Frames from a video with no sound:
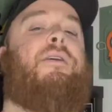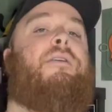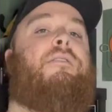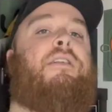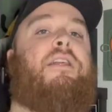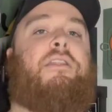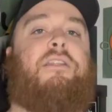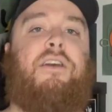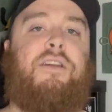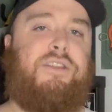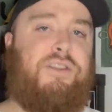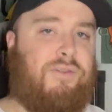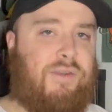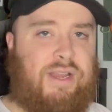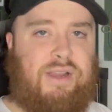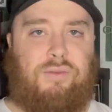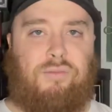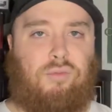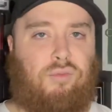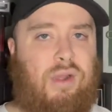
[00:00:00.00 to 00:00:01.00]
The
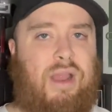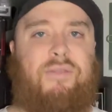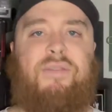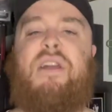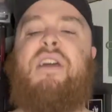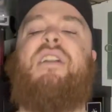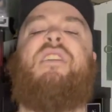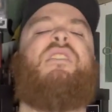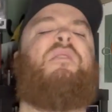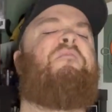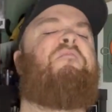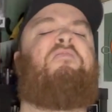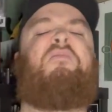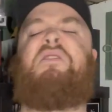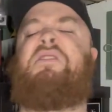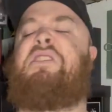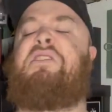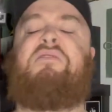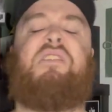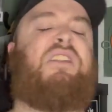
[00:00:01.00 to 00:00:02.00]
thundering riff, the
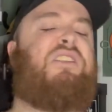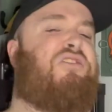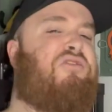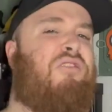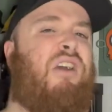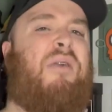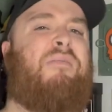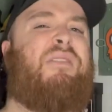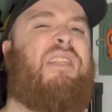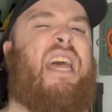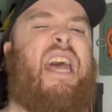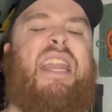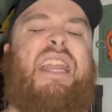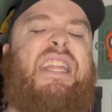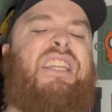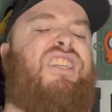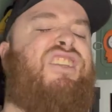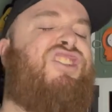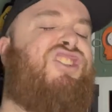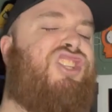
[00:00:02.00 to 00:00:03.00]
blistering drums, and
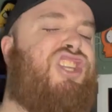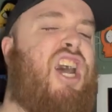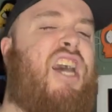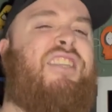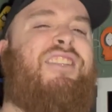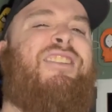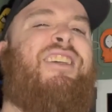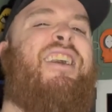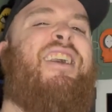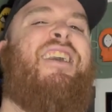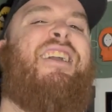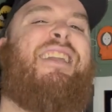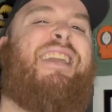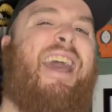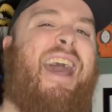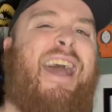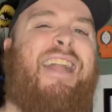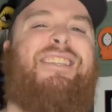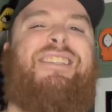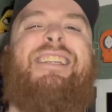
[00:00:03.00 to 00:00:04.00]
it's just
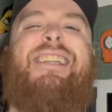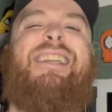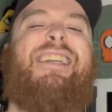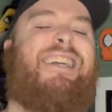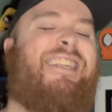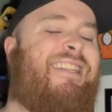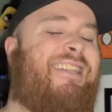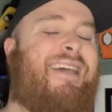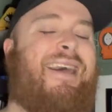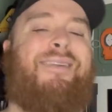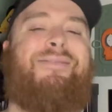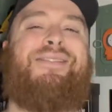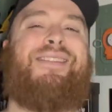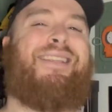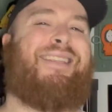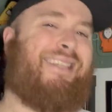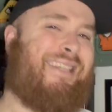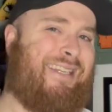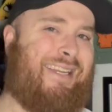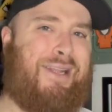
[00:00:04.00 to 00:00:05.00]
catchy enough to
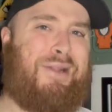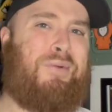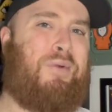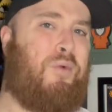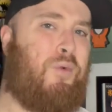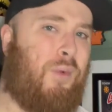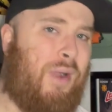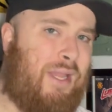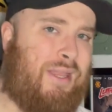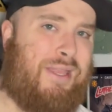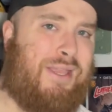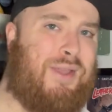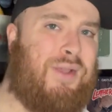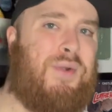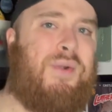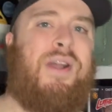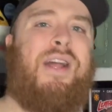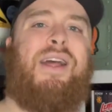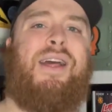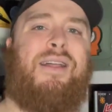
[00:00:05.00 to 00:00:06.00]
stick with
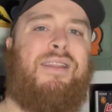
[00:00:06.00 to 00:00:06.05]
you.